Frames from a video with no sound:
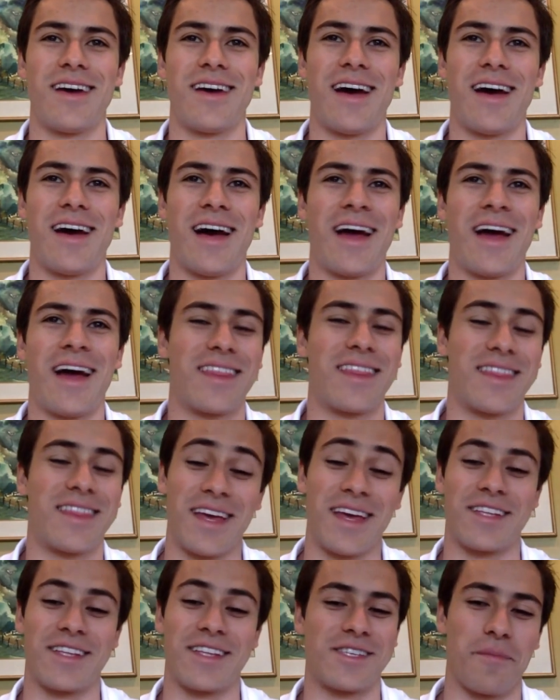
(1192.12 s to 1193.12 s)
I think
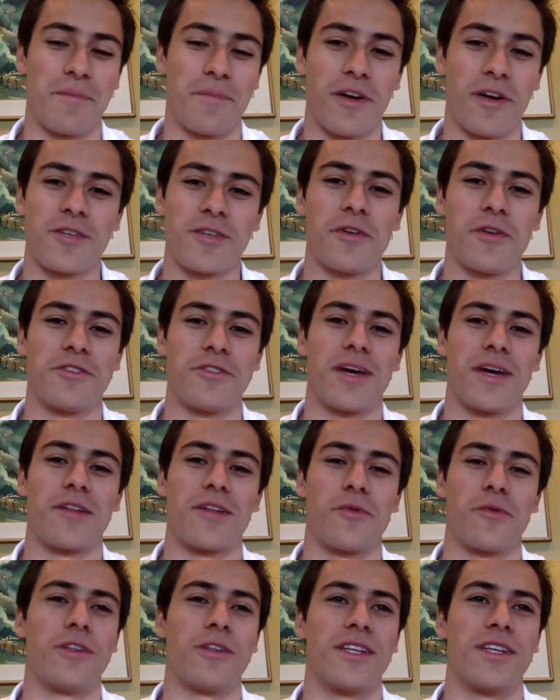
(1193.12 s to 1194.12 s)
it's impossible to get
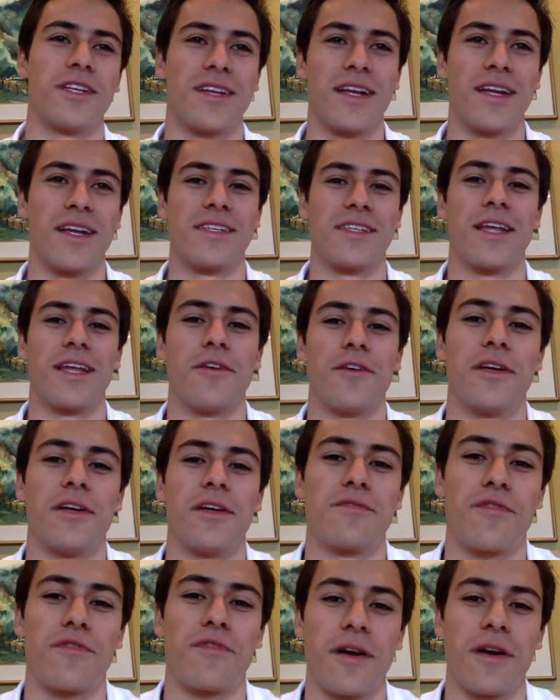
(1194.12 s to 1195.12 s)
1,000 clicks in the
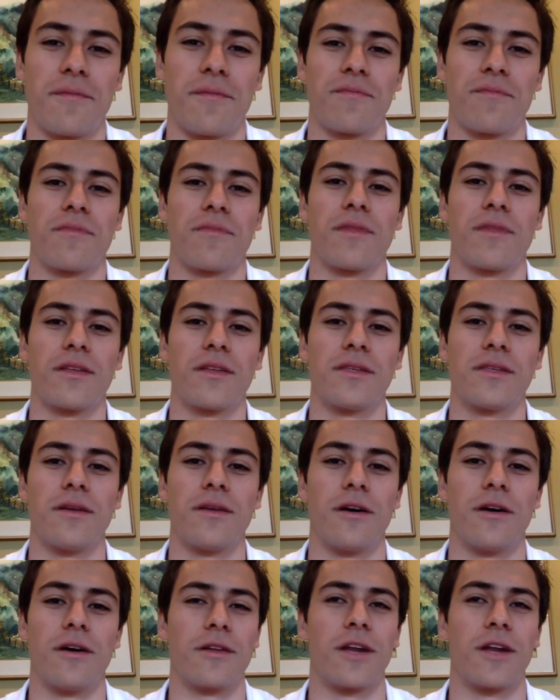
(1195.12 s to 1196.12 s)
US for
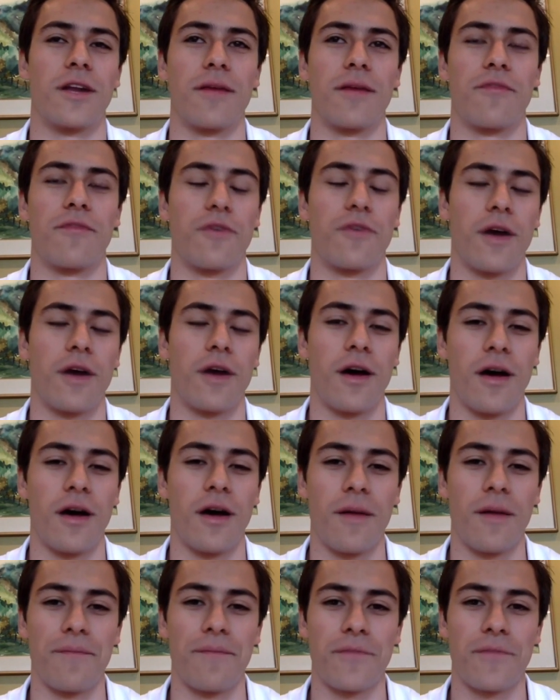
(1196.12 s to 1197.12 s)

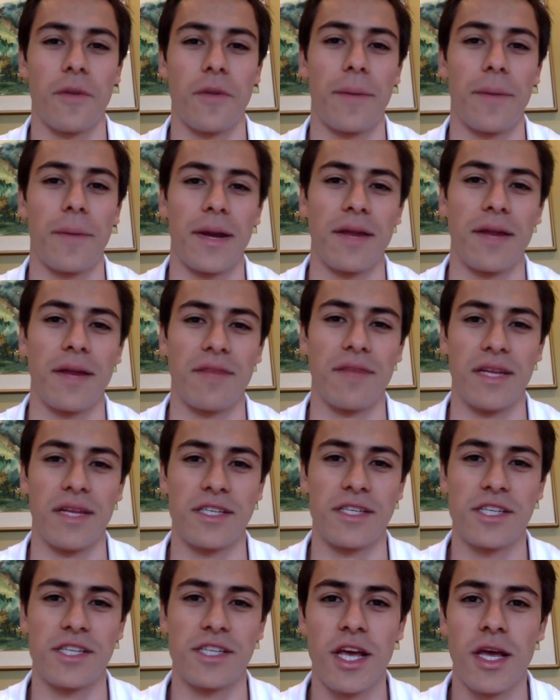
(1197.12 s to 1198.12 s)
a competitive
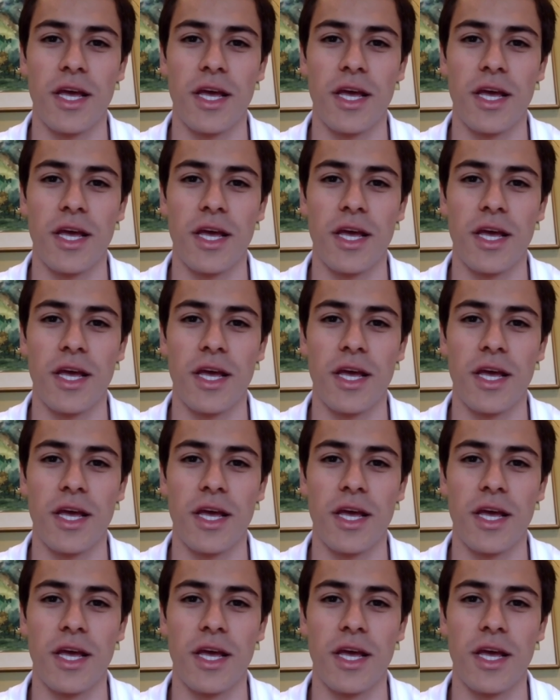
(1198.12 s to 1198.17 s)
niche.